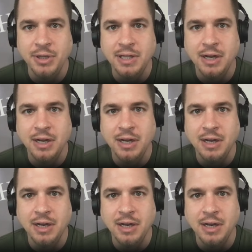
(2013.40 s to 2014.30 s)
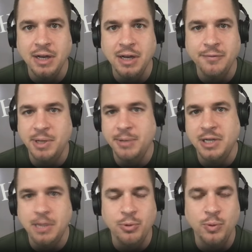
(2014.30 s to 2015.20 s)
there for the first week, maybe a
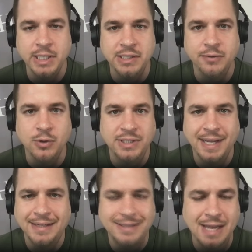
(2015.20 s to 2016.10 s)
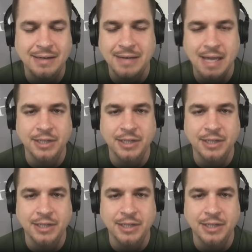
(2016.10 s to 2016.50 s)
couple weeks of OTAs, not a